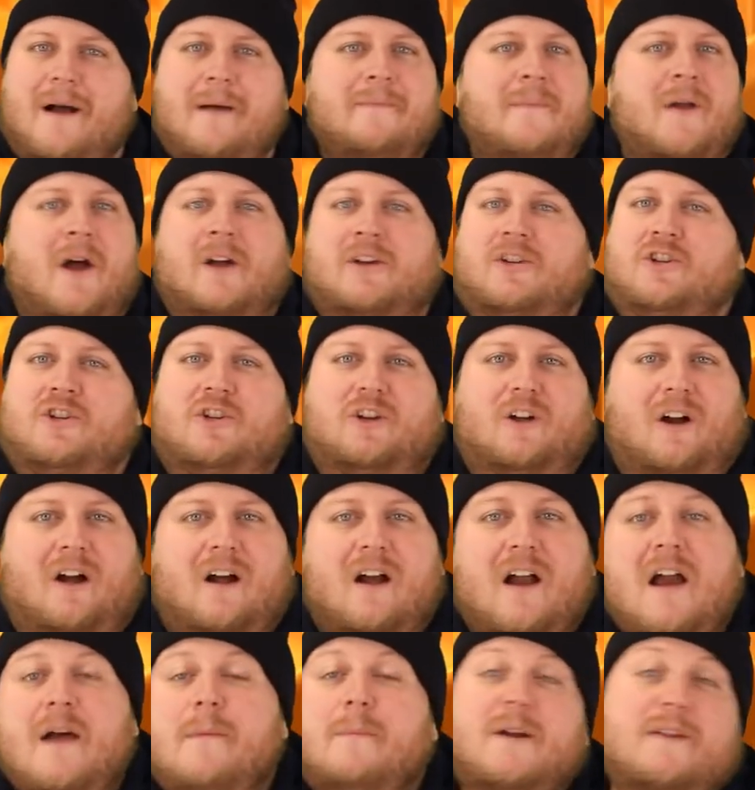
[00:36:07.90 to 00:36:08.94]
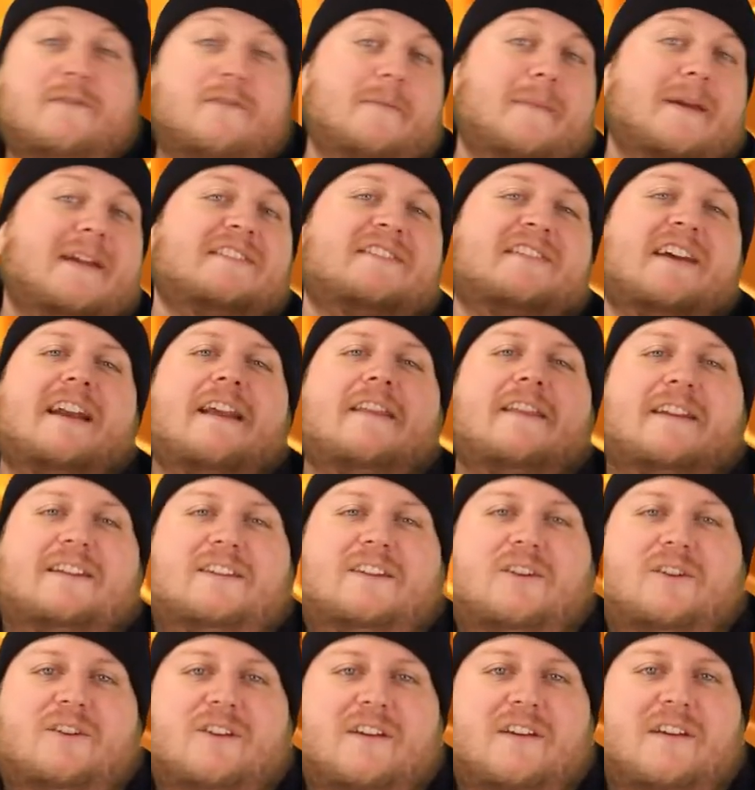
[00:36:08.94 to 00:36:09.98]
I'm not sure. But if it means anything
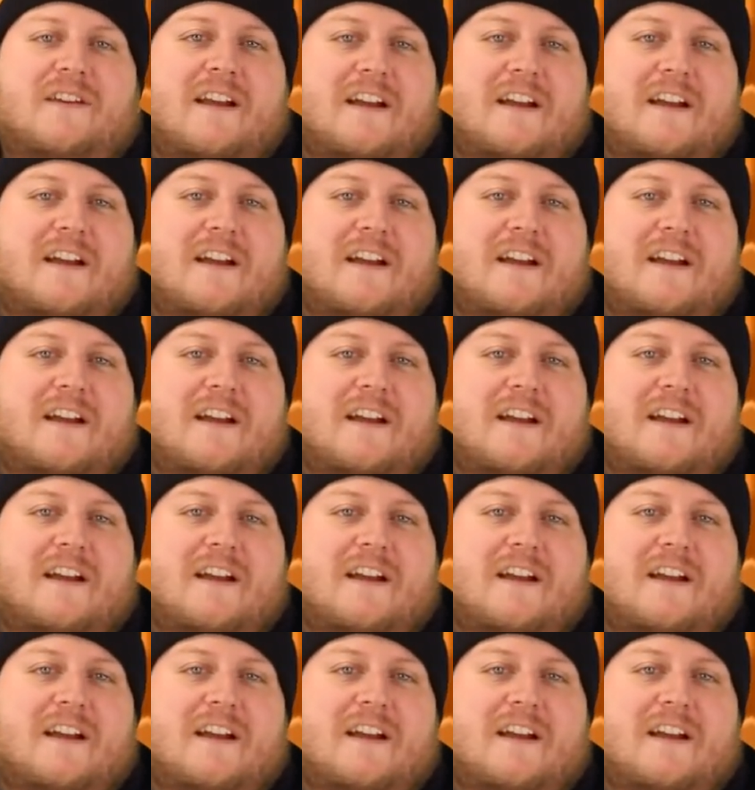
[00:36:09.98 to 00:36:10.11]
to you,